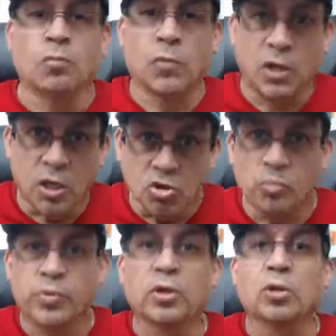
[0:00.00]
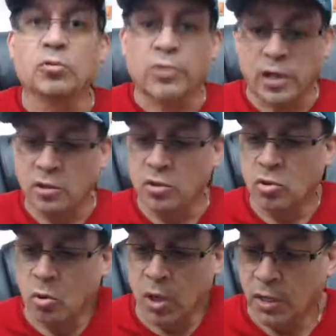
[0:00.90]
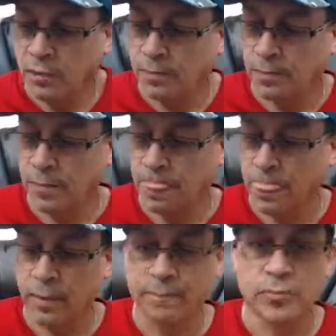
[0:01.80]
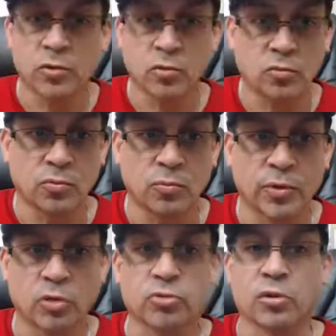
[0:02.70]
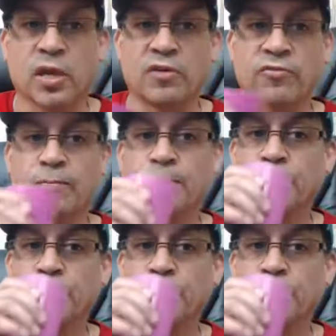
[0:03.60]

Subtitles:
And then you build, right? You go on, you build your life.